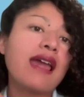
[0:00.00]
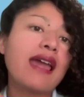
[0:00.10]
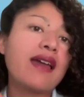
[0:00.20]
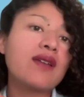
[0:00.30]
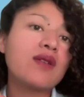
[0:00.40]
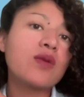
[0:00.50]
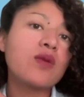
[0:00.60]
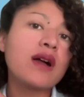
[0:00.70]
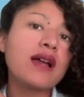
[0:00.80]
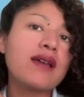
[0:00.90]
and
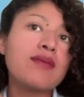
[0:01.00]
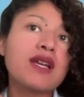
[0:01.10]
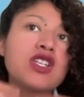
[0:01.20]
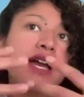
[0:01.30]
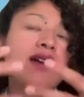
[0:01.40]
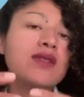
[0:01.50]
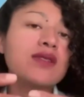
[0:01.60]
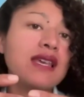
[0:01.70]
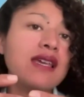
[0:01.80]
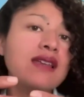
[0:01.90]
what my
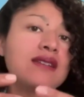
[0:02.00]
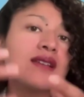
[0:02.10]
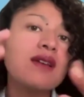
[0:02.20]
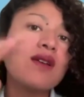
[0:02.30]
child needs,